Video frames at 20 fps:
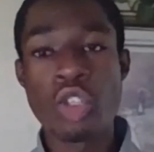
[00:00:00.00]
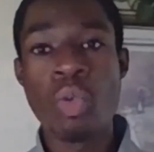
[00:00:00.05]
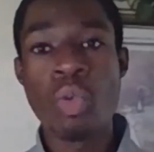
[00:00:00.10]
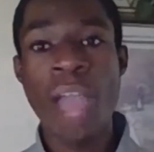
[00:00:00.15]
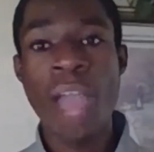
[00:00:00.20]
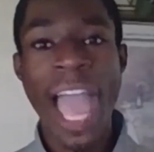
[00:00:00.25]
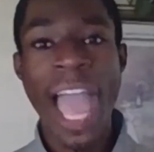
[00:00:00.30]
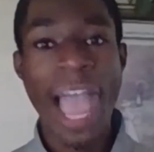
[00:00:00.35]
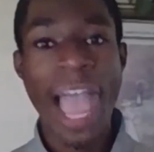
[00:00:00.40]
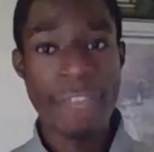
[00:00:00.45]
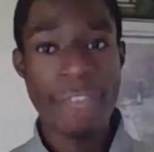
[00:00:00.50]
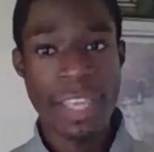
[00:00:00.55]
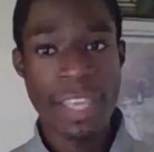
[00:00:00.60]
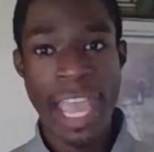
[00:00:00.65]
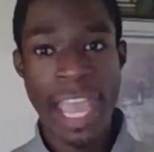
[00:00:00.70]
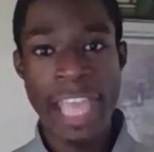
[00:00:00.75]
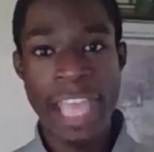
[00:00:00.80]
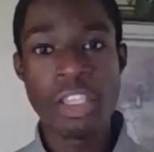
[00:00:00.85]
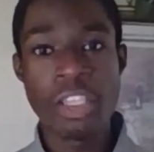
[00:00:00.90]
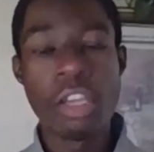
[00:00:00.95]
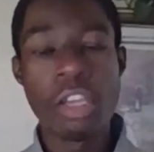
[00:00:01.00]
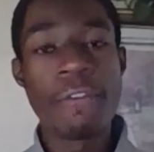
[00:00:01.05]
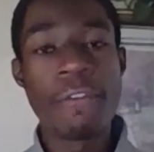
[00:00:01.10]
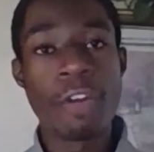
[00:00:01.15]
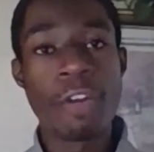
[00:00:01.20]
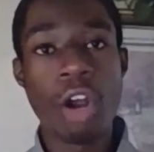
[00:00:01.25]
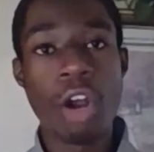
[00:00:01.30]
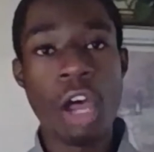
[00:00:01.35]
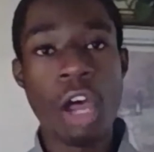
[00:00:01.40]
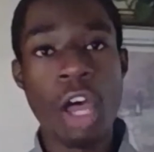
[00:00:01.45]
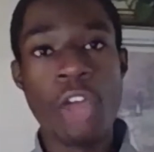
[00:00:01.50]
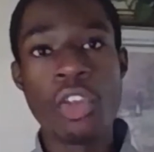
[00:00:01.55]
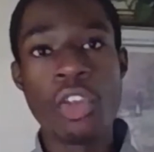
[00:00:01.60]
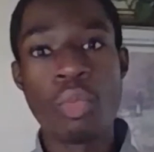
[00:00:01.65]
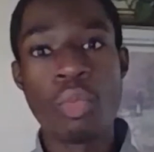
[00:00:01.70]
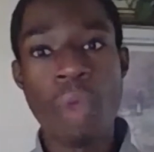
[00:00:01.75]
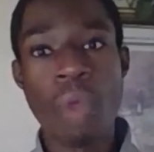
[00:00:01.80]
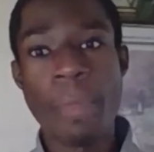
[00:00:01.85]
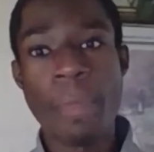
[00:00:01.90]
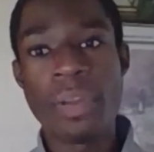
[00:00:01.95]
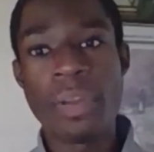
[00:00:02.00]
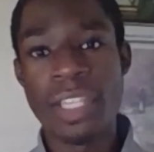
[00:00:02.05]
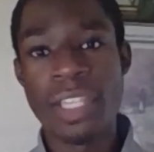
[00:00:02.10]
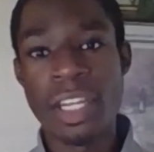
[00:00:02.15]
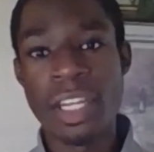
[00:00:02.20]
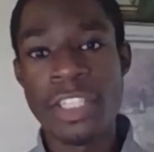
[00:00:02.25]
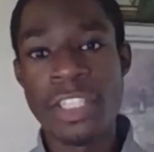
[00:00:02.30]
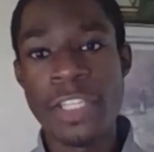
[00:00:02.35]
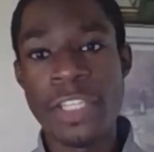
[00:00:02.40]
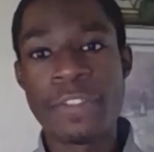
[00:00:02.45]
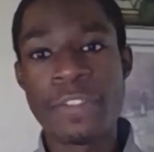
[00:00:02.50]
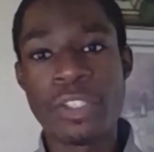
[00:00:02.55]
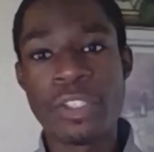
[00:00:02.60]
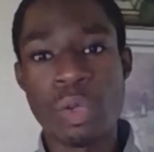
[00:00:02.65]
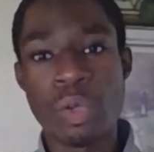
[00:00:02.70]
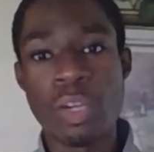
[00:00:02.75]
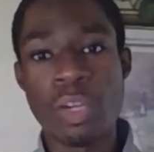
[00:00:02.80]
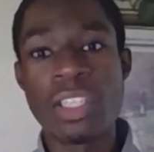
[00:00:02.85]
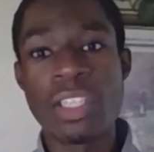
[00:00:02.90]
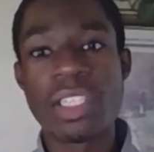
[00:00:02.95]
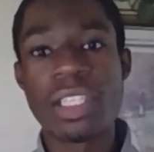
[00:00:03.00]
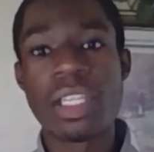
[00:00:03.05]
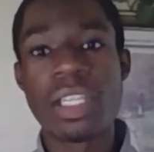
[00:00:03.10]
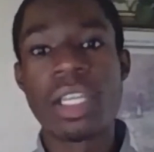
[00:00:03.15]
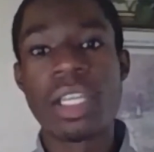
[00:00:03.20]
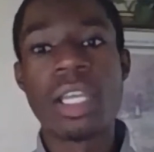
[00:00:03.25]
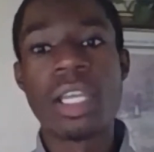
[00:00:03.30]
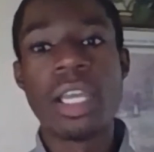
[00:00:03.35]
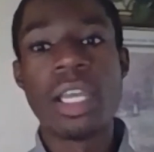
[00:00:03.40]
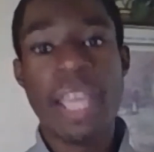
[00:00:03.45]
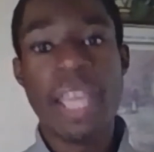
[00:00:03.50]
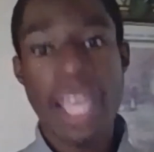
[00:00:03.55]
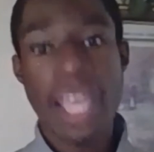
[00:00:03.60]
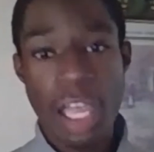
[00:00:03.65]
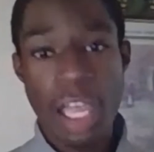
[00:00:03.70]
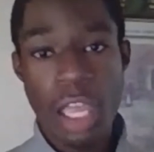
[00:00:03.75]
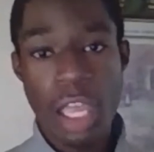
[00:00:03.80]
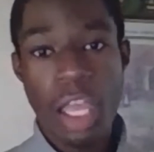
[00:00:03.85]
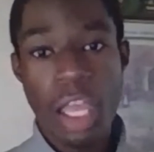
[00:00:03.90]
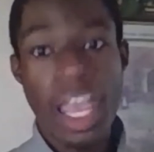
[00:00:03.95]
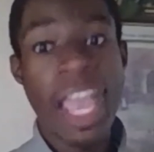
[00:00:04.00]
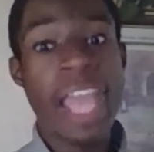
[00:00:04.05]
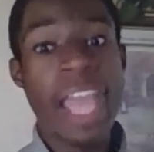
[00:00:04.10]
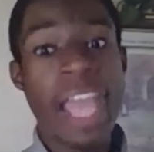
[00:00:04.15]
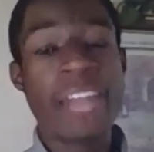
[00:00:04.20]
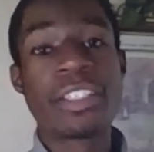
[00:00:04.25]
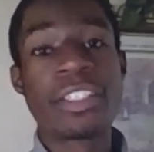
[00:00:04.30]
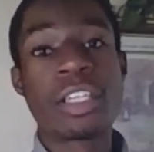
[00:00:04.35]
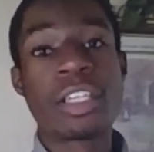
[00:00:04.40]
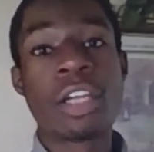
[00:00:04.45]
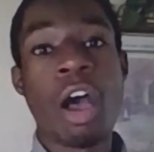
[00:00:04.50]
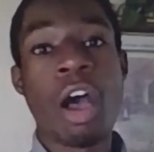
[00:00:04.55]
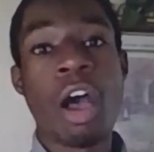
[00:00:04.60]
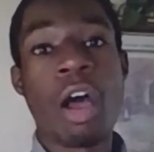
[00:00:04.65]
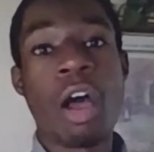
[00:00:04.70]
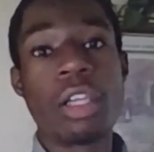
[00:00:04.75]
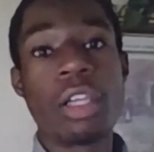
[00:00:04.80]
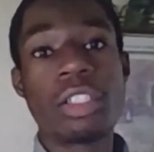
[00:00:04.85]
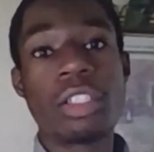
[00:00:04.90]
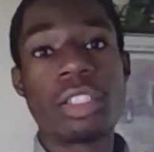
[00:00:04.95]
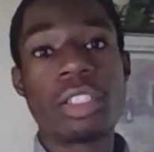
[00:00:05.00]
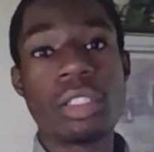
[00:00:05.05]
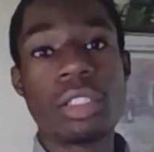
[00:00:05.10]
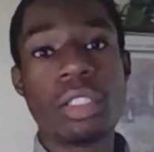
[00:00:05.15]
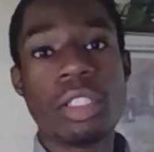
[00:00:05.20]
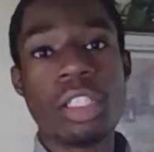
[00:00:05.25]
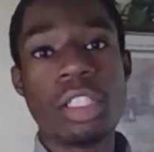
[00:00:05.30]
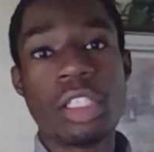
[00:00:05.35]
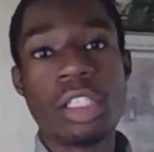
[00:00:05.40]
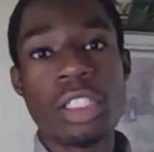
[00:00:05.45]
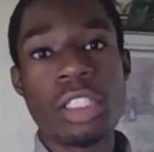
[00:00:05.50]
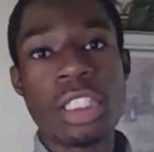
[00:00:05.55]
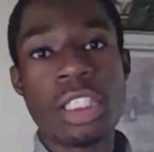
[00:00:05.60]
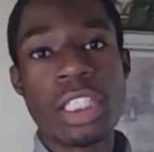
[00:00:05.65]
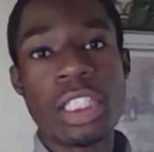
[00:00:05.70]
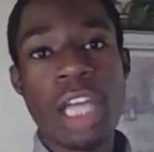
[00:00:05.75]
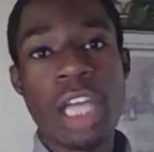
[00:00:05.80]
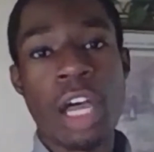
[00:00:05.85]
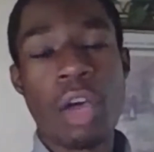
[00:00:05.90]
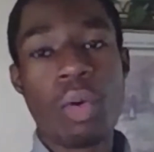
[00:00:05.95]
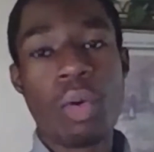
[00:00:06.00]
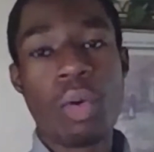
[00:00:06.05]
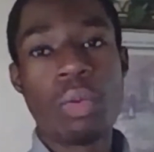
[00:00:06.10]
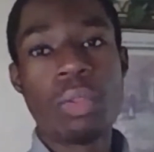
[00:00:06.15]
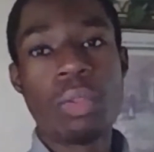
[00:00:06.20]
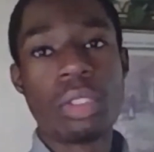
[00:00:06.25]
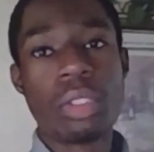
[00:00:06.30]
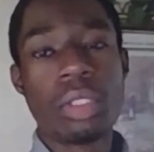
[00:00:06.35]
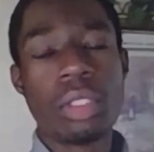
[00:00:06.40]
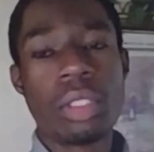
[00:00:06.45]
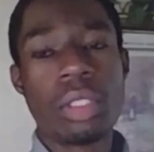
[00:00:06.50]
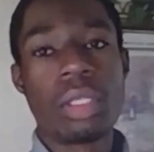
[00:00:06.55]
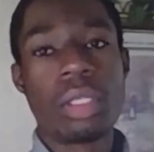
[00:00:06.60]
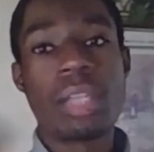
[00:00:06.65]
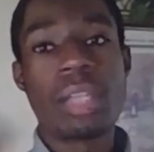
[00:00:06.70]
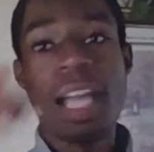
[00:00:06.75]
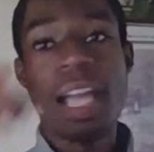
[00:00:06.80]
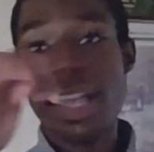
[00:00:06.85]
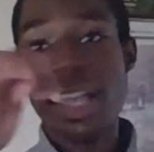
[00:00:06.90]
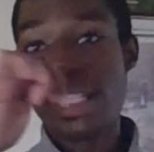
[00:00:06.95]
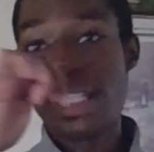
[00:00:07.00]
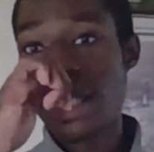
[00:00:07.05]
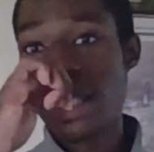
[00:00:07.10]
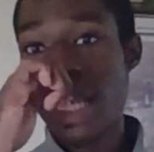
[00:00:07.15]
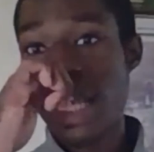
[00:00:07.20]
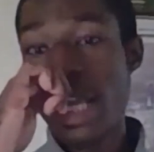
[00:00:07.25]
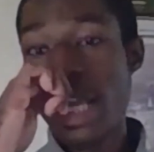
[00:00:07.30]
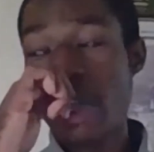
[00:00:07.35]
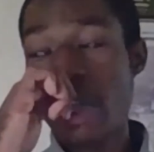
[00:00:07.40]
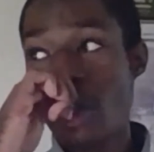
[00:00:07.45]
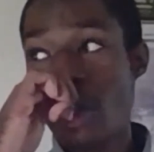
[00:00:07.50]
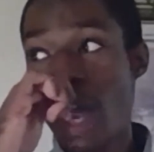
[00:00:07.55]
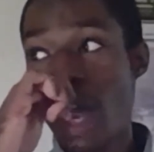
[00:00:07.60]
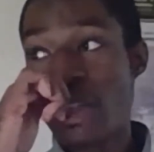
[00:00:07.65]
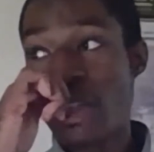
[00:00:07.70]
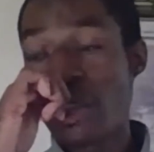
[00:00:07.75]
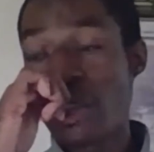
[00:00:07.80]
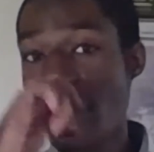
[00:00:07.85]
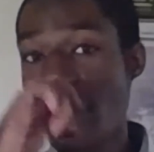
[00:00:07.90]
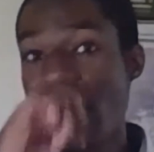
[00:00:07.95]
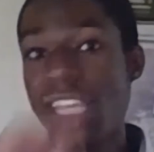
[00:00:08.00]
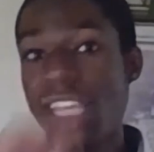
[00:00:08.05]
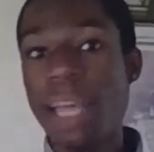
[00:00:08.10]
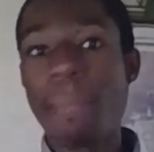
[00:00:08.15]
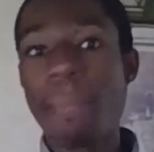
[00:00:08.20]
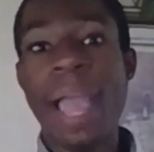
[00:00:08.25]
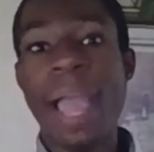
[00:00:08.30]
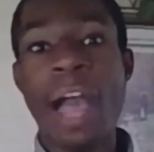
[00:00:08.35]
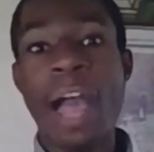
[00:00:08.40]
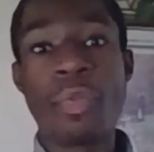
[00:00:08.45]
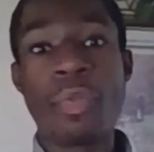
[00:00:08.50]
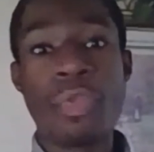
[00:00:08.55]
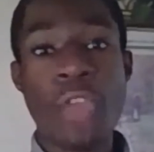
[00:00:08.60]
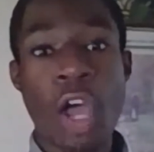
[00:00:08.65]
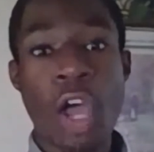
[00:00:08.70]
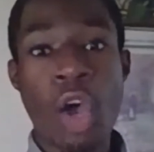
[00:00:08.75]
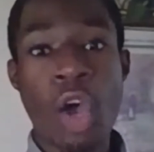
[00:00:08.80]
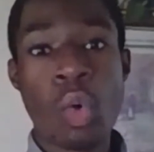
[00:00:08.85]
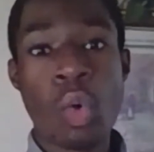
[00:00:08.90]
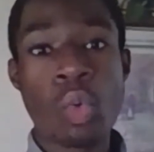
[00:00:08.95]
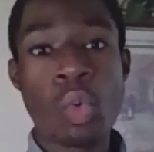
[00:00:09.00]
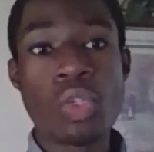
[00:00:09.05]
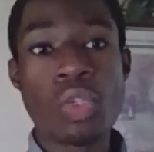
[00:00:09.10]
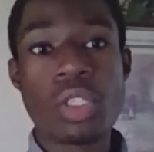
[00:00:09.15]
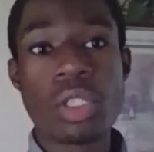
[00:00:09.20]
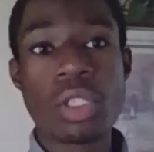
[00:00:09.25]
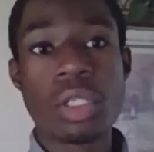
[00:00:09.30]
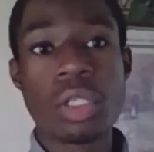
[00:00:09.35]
advocate for underrepresented students headed to college. So, like I said, you guys, think about those,